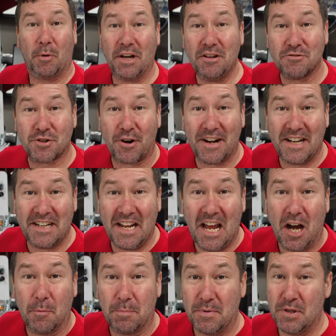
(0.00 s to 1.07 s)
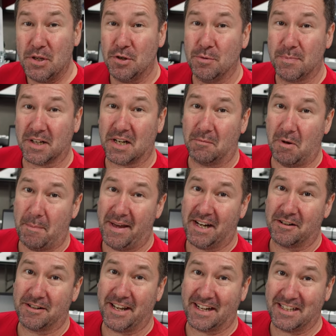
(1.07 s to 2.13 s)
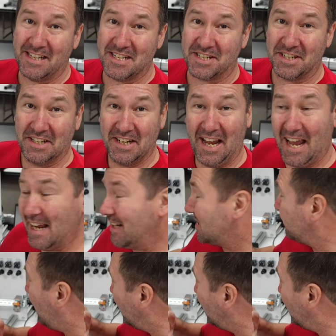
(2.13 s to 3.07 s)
We do training to help you become a better technician, and it's